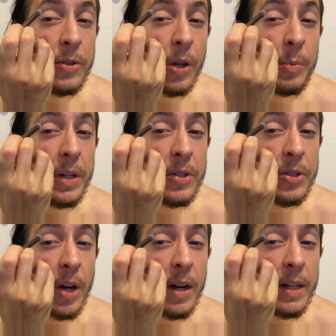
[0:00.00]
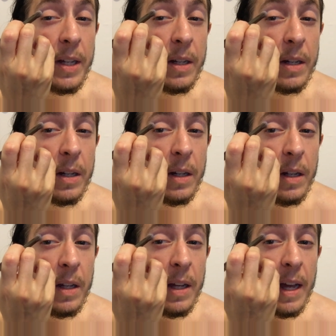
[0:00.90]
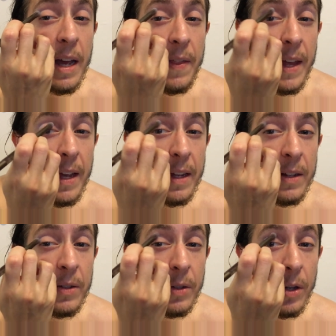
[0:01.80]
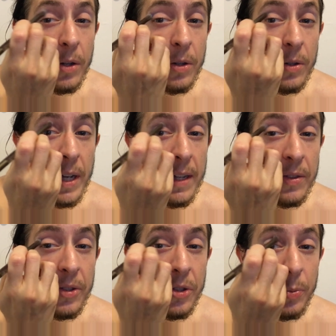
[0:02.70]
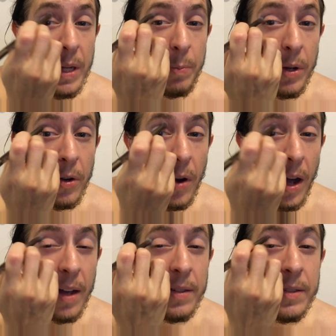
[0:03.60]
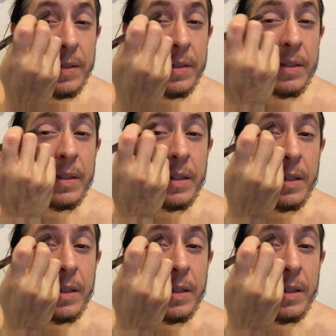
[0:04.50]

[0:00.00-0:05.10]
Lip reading: So I'm going to start here and then go and sweep across.